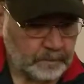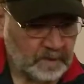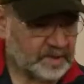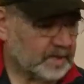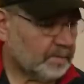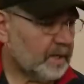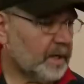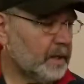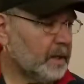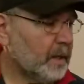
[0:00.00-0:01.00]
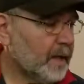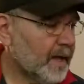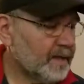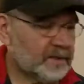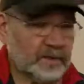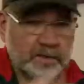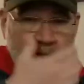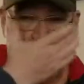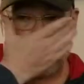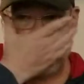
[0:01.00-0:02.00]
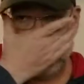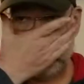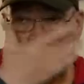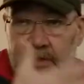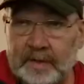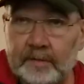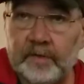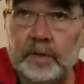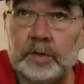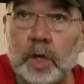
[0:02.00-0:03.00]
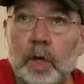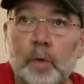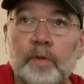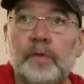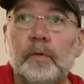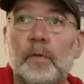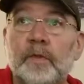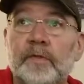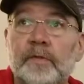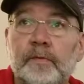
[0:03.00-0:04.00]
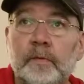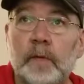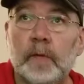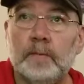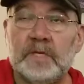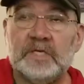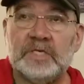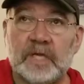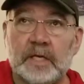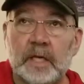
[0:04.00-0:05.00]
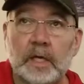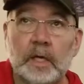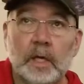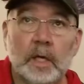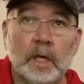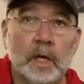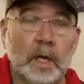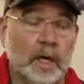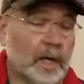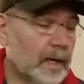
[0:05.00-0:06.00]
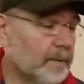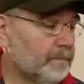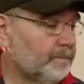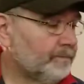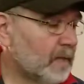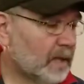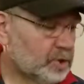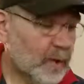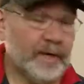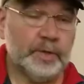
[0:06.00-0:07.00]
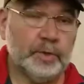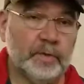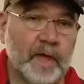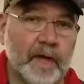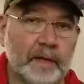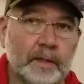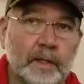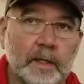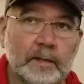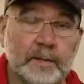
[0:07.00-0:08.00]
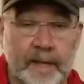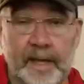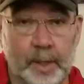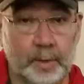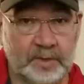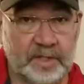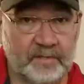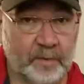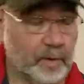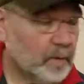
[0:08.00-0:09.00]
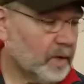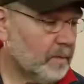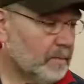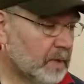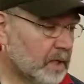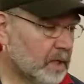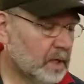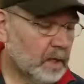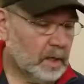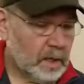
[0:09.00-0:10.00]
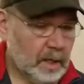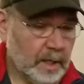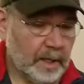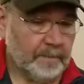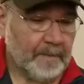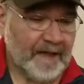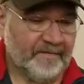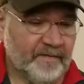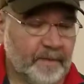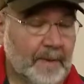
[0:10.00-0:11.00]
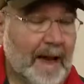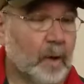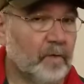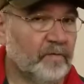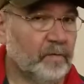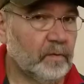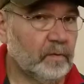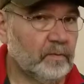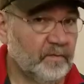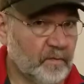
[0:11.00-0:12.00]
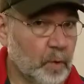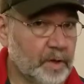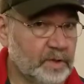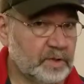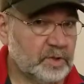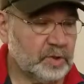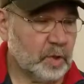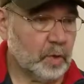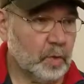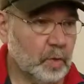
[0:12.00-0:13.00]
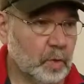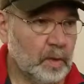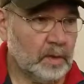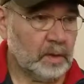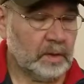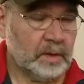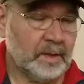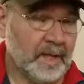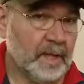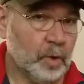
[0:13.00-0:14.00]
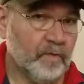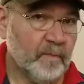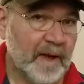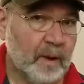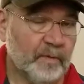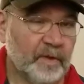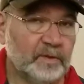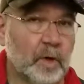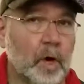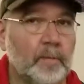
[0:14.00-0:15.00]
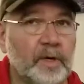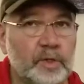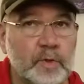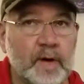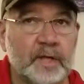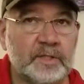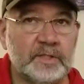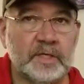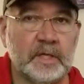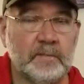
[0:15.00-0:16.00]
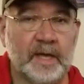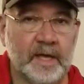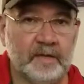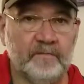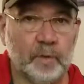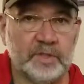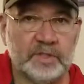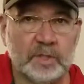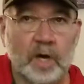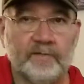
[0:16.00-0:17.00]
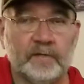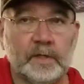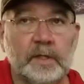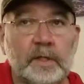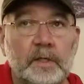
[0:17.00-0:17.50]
Somebody asked, they wanted to hear the sound of the guitar with me singing. I'll try to do that. A, I don't sing very well. B, I have a very powerful voice, so it can't overpower the guitar. I'm going to try to sing in my head voice softly.